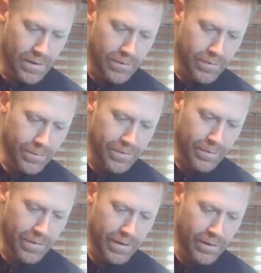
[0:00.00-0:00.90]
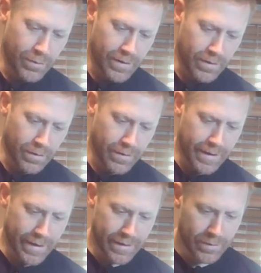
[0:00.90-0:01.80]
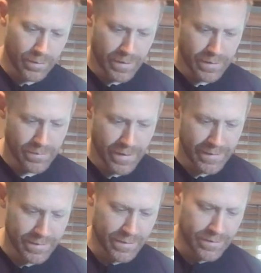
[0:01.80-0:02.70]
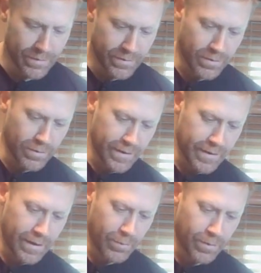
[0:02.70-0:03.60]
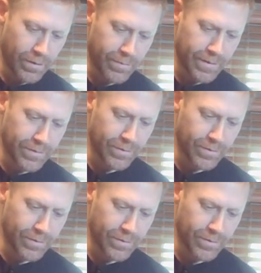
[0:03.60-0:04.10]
from somebody who had already had too much venison, so they're looking to get rid of it.